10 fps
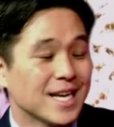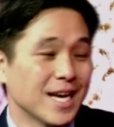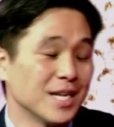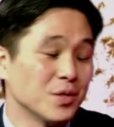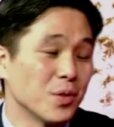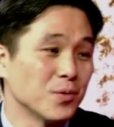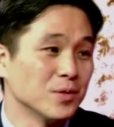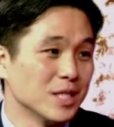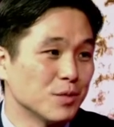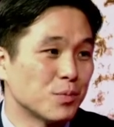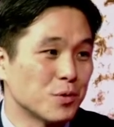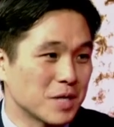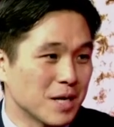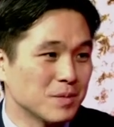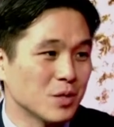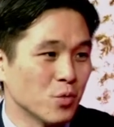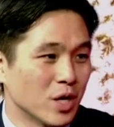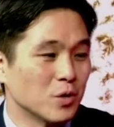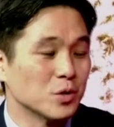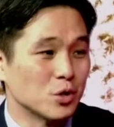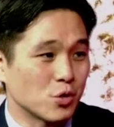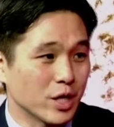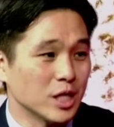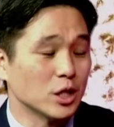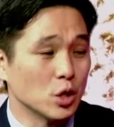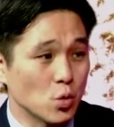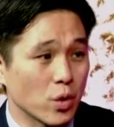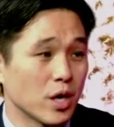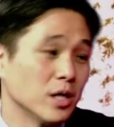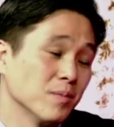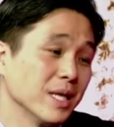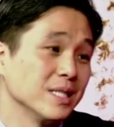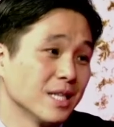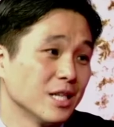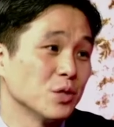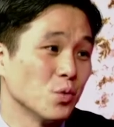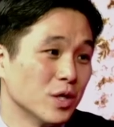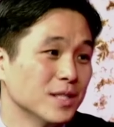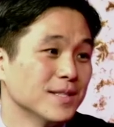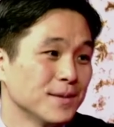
and through these programs, we are also training the youth on mindset as well.